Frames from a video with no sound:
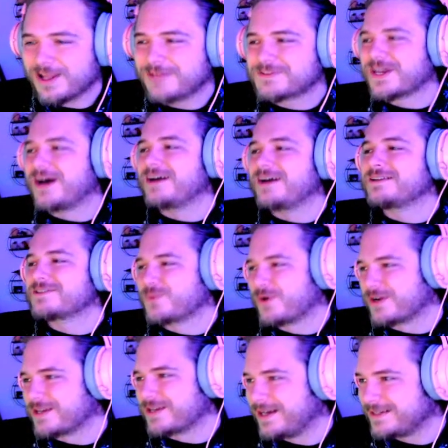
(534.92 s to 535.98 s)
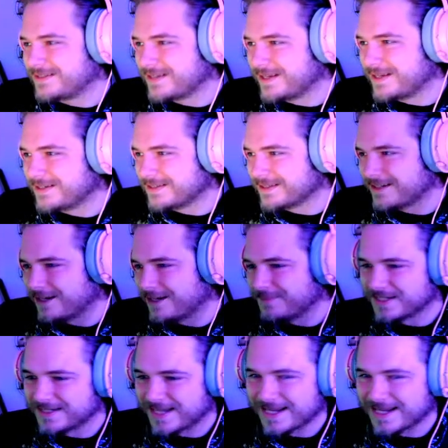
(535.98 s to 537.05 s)
tons more content in the coming
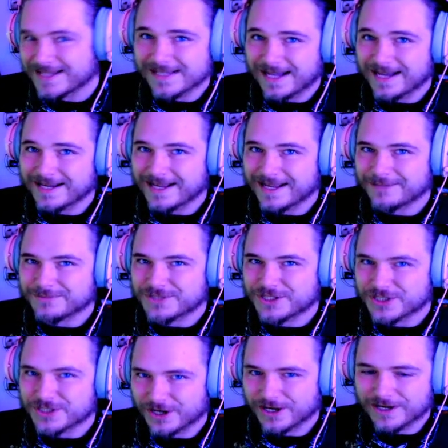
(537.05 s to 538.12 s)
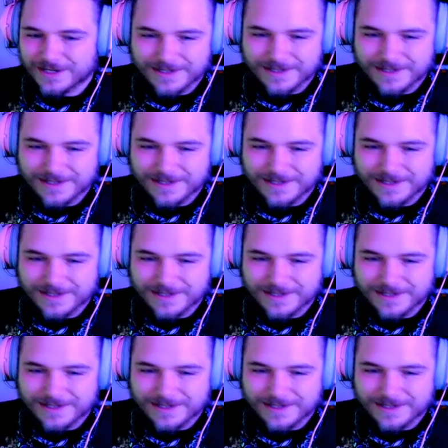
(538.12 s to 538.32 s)
days, I am sure.